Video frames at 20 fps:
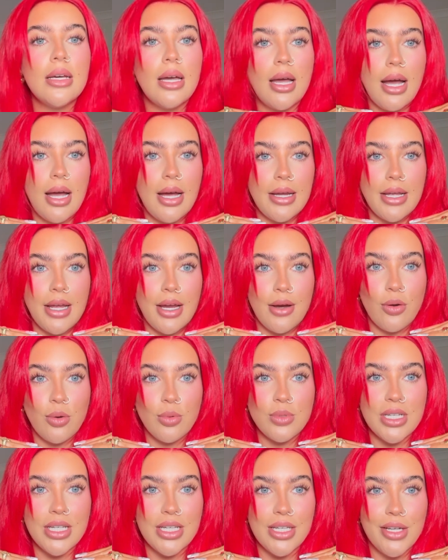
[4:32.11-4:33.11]
I had hair
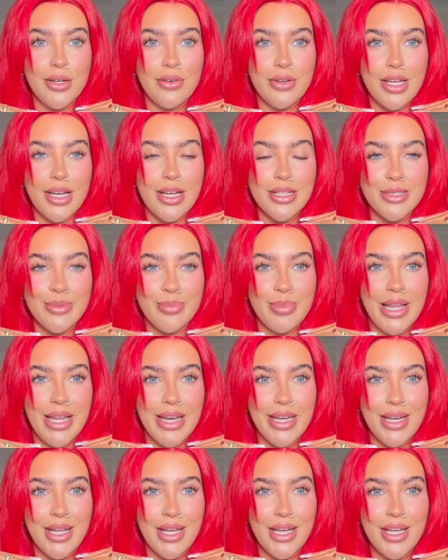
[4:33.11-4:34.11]
up to here and he had to
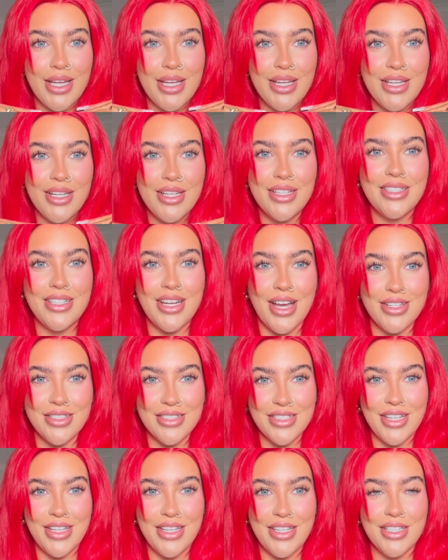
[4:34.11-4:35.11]
blend it down
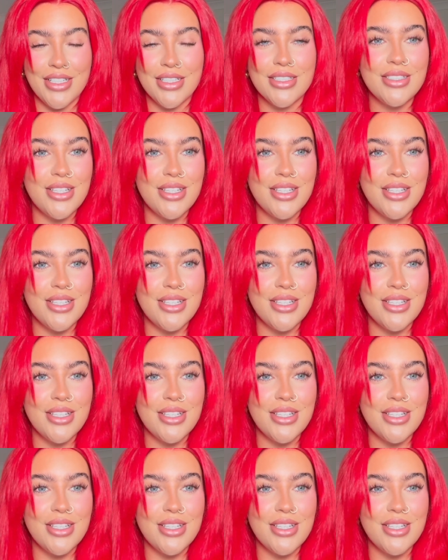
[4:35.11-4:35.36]
to here.